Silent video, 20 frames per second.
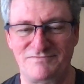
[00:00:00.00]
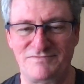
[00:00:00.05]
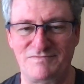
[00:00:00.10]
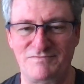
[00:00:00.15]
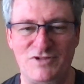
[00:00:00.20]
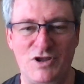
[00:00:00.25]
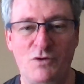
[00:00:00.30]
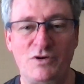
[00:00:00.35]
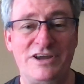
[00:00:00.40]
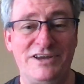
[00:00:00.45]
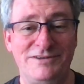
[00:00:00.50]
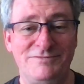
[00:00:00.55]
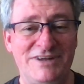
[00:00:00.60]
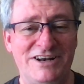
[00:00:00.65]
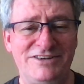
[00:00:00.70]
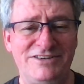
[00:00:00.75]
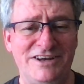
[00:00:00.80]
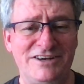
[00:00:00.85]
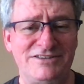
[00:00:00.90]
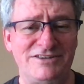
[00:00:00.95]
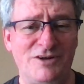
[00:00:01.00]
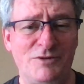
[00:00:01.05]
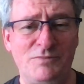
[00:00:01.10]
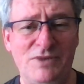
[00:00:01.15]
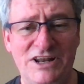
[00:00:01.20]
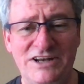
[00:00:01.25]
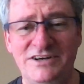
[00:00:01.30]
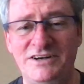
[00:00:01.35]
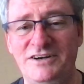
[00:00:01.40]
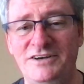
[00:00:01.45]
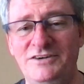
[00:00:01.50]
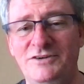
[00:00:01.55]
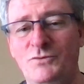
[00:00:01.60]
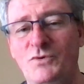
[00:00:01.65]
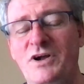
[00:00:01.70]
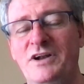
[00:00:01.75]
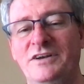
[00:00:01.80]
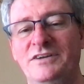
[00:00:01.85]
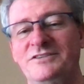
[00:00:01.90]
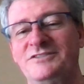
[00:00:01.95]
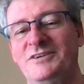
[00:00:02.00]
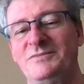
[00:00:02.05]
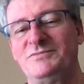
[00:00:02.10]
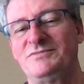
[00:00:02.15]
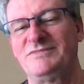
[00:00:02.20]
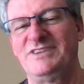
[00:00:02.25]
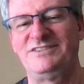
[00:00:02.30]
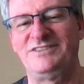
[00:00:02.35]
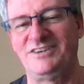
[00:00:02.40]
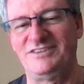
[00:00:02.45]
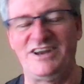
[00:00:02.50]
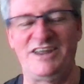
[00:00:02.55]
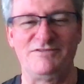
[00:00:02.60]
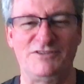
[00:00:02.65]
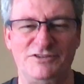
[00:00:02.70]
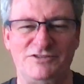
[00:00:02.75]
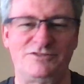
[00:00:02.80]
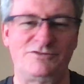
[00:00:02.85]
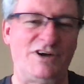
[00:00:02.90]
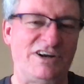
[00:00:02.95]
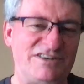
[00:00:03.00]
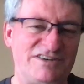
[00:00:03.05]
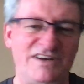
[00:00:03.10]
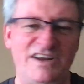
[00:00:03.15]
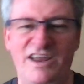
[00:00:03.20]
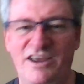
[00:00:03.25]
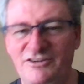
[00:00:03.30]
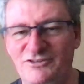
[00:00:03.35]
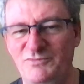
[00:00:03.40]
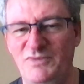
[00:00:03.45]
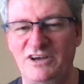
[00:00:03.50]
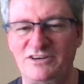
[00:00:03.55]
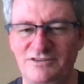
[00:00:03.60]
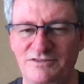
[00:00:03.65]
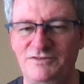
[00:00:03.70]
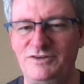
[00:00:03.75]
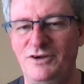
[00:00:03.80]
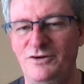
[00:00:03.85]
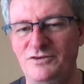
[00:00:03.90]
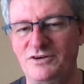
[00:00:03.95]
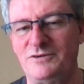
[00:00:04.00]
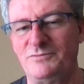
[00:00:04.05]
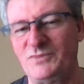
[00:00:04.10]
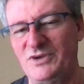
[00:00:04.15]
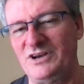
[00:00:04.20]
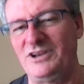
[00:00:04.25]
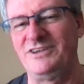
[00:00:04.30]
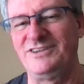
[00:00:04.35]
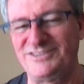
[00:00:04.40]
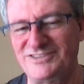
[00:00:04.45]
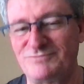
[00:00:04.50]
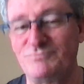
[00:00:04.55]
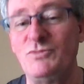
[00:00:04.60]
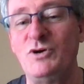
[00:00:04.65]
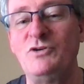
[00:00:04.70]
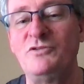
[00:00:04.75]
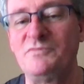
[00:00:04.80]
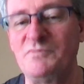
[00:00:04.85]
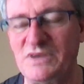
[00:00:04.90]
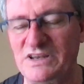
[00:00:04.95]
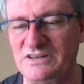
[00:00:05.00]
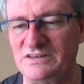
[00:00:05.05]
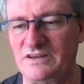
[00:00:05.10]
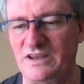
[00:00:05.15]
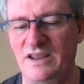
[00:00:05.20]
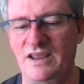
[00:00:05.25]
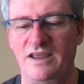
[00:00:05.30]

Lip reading: yoga and meditation all blended into one, except it doesn't have the stretchy aspect of yoga, but it's movement.